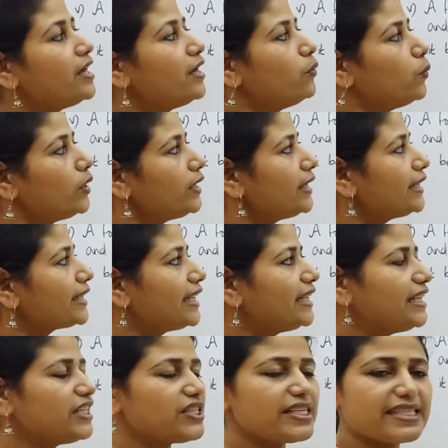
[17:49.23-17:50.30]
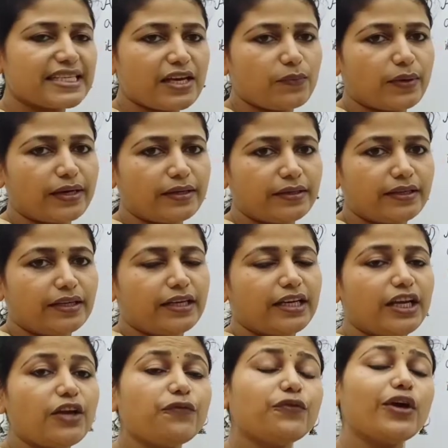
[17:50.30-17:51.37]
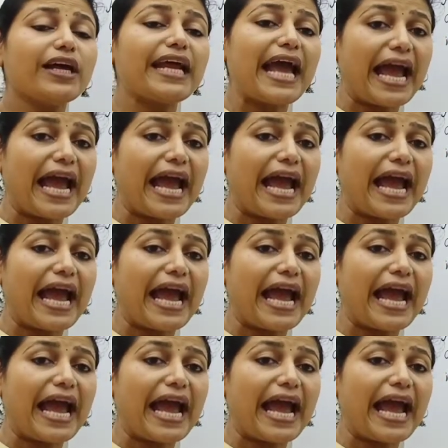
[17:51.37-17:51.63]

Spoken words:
What are the conditions given? If you are